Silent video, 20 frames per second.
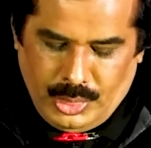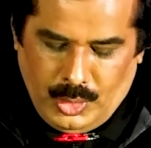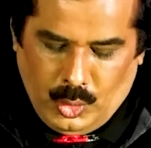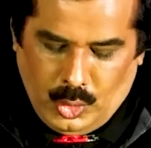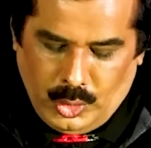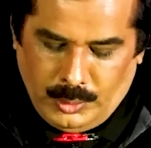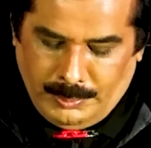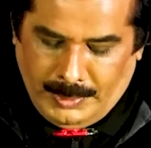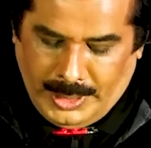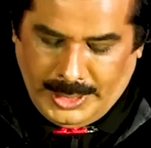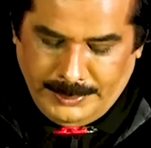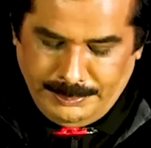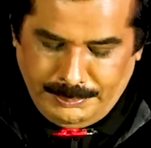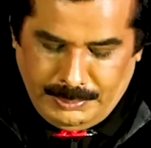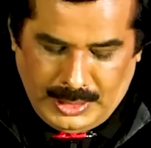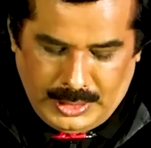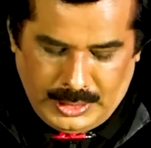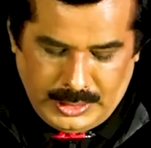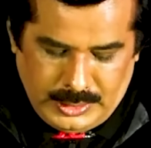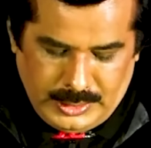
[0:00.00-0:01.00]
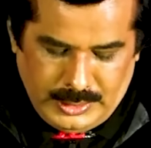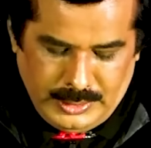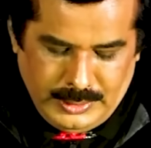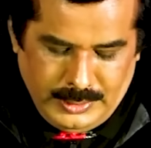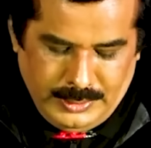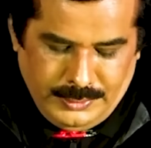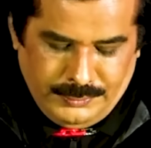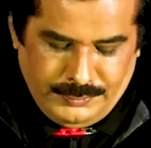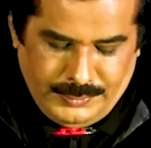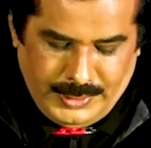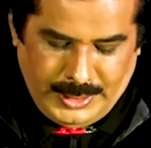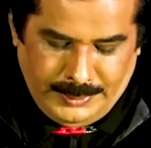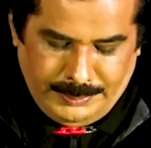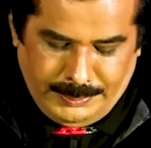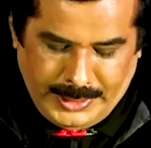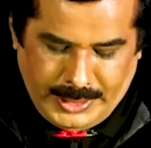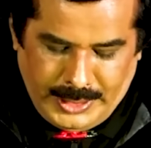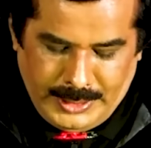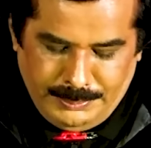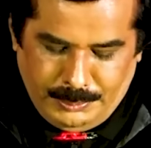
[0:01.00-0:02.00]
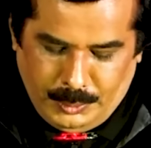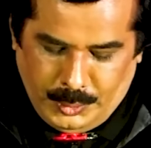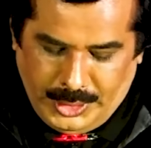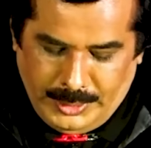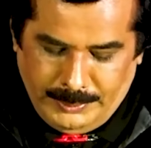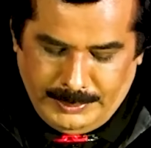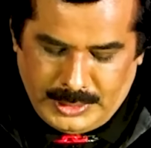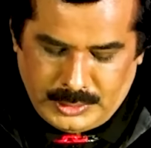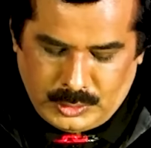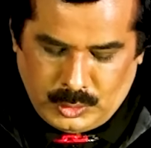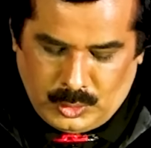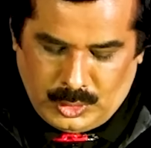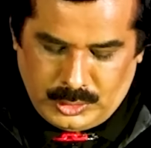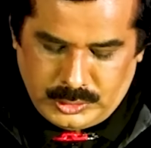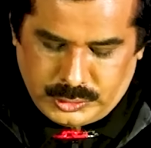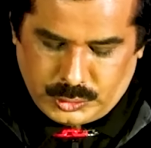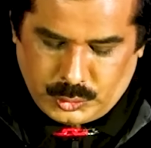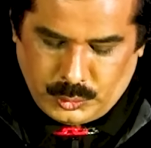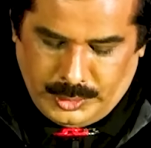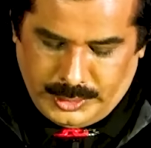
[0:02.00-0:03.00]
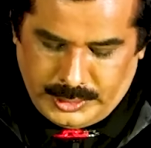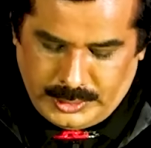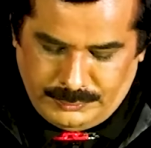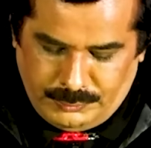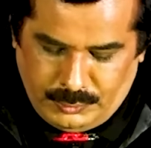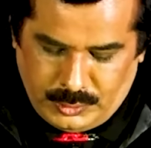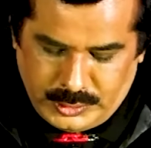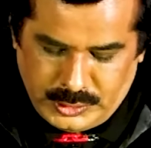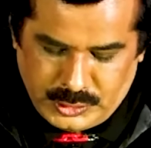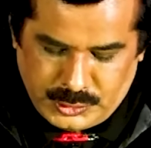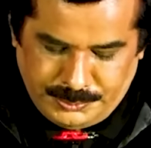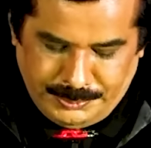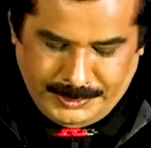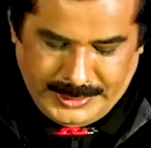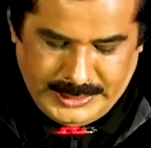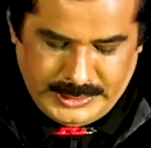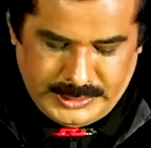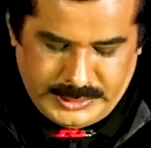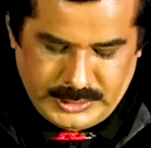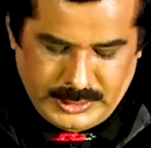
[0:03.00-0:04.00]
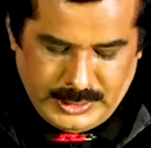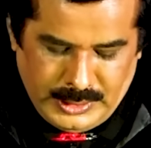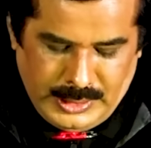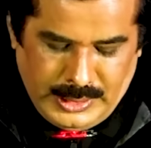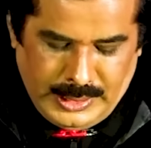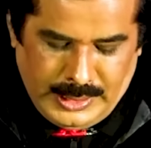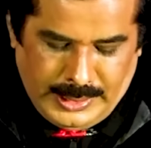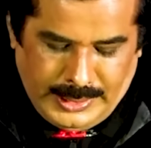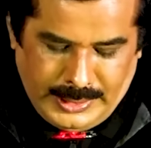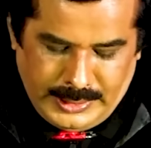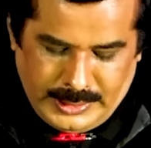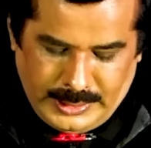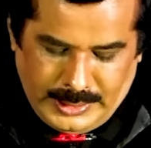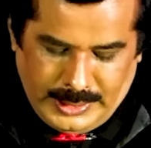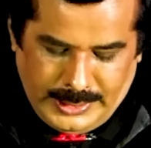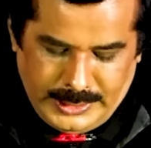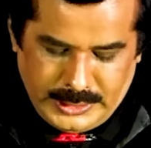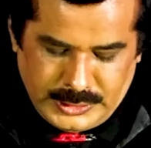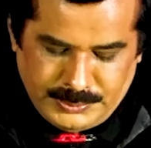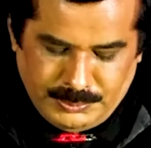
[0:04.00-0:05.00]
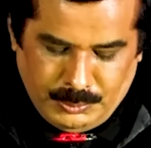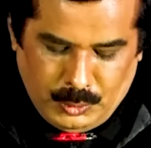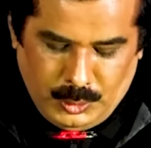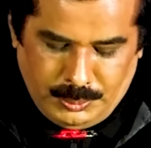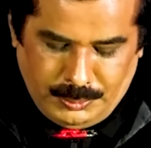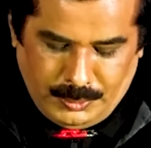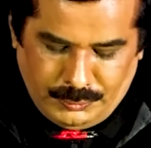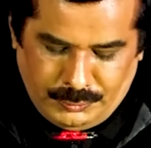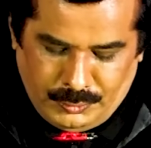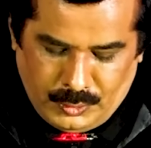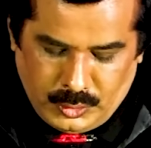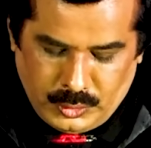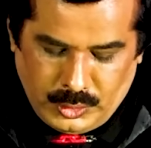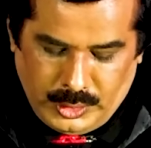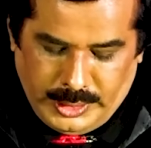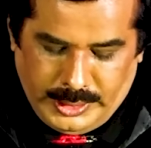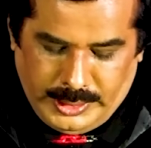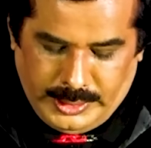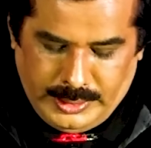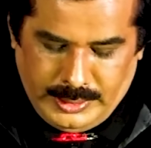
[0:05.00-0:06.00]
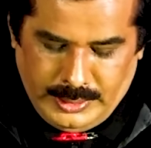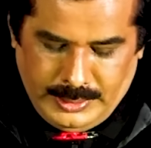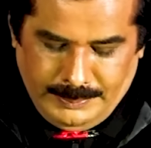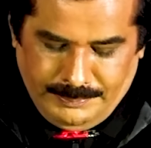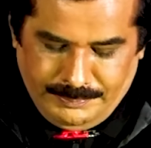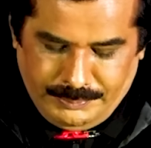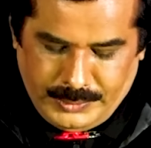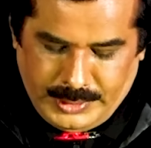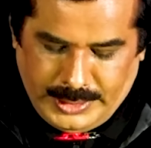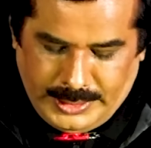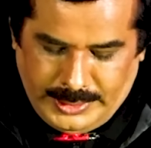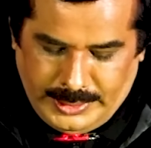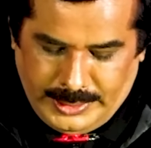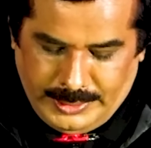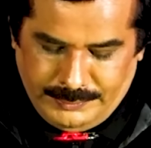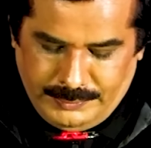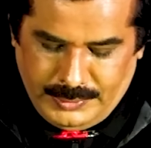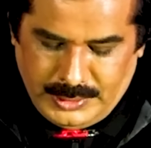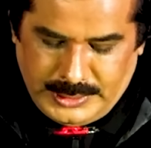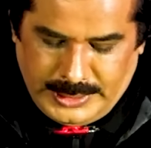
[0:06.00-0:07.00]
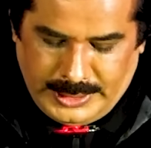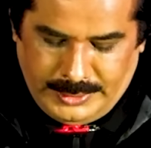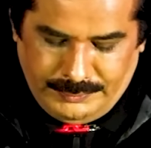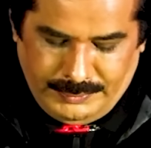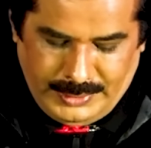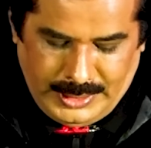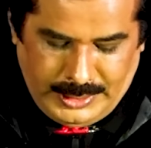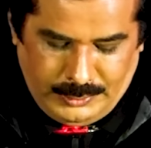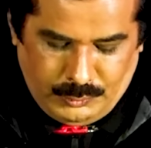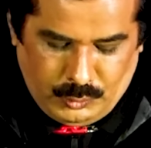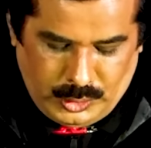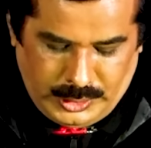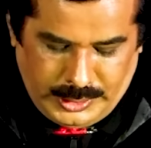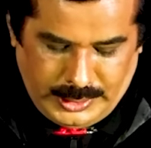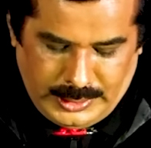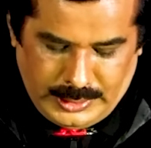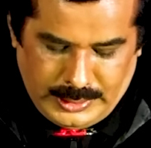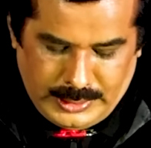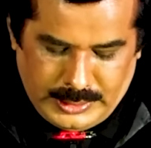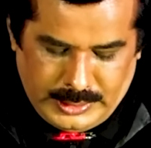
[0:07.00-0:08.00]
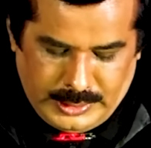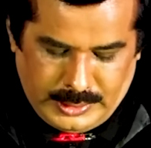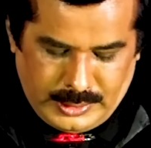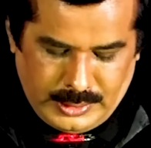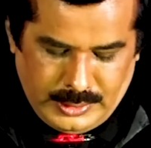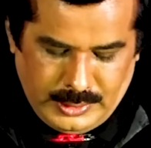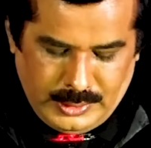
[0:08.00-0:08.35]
On my part, when I began putting my thoughts together for this speech, I realized more profoundly that ever that when I what I learned,